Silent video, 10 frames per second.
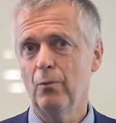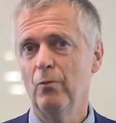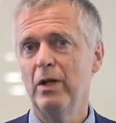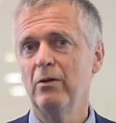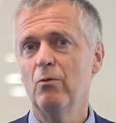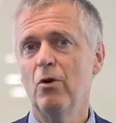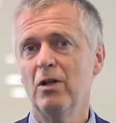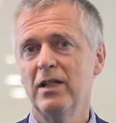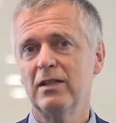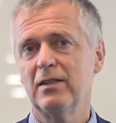when the
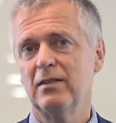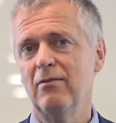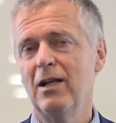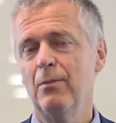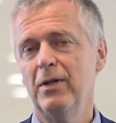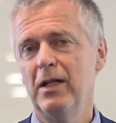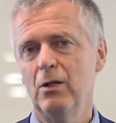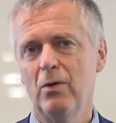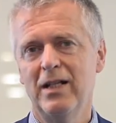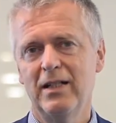world is developing in the
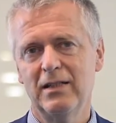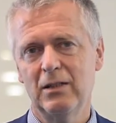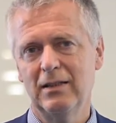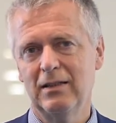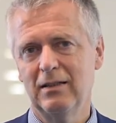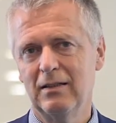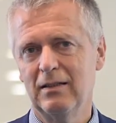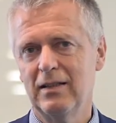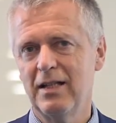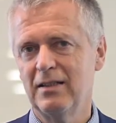way that
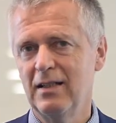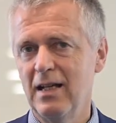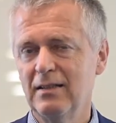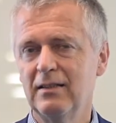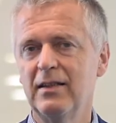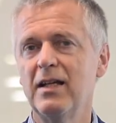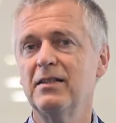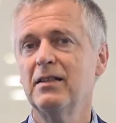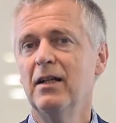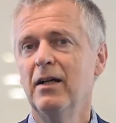it does,
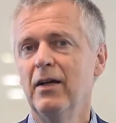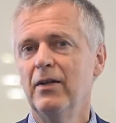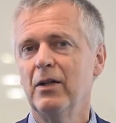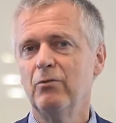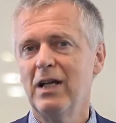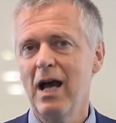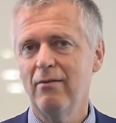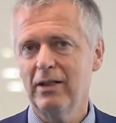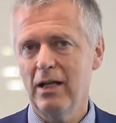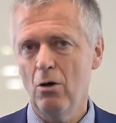that we
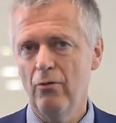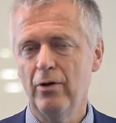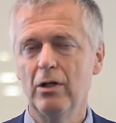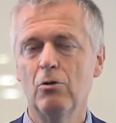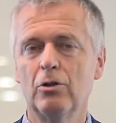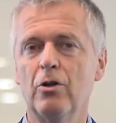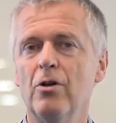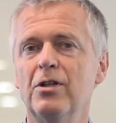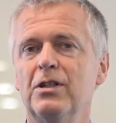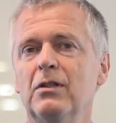can offer an
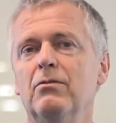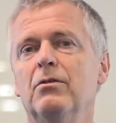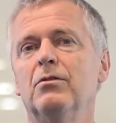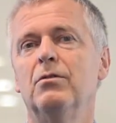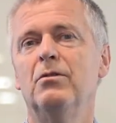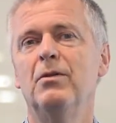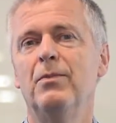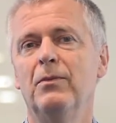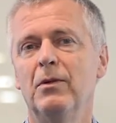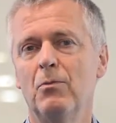alternative to the
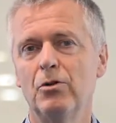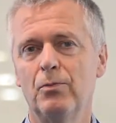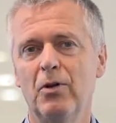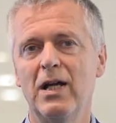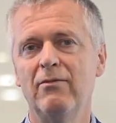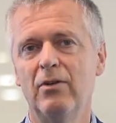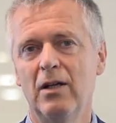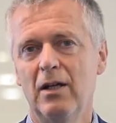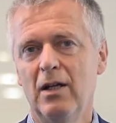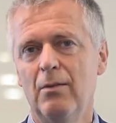most brave
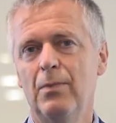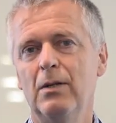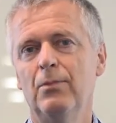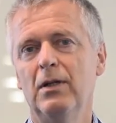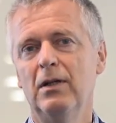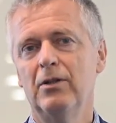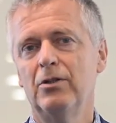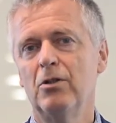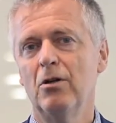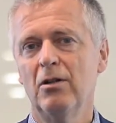people, the
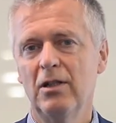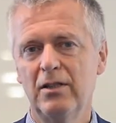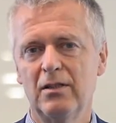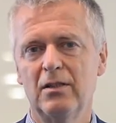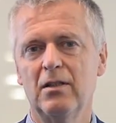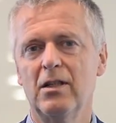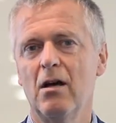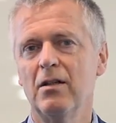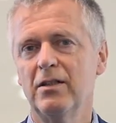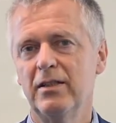journalists, the
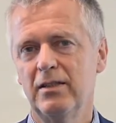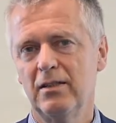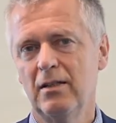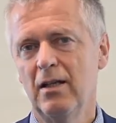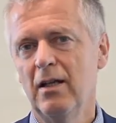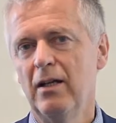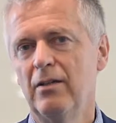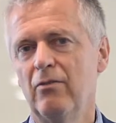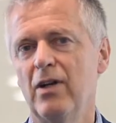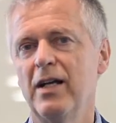artists,
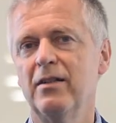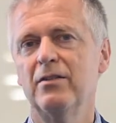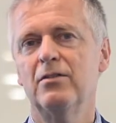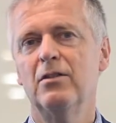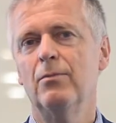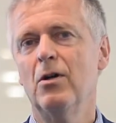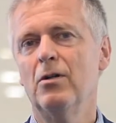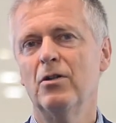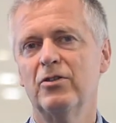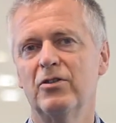the writers, the
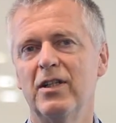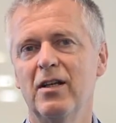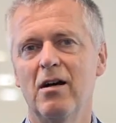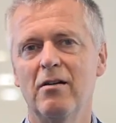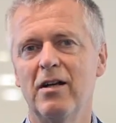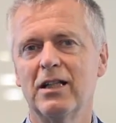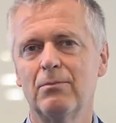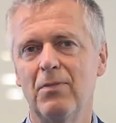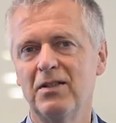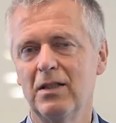bloggers that are
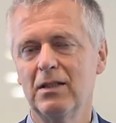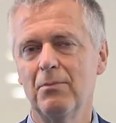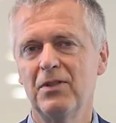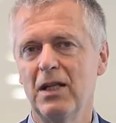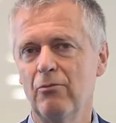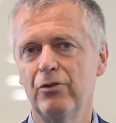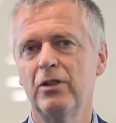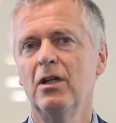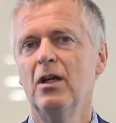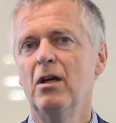expressing themselves
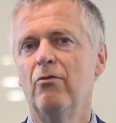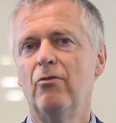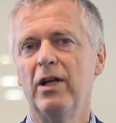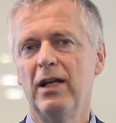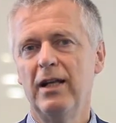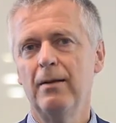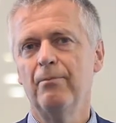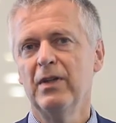freely,